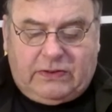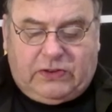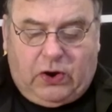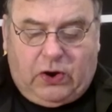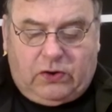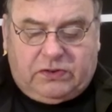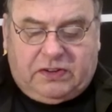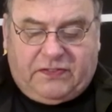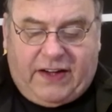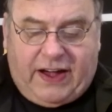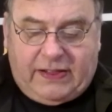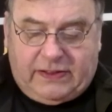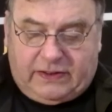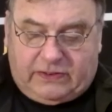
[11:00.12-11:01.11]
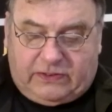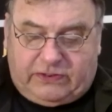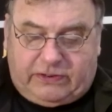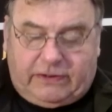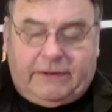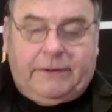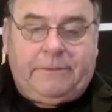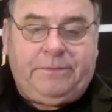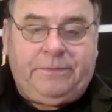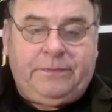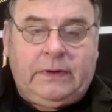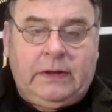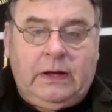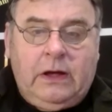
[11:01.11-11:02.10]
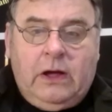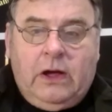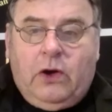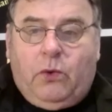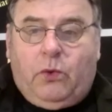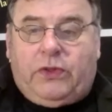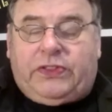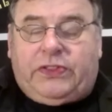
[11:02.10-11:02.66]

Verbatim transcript: turned to violence, with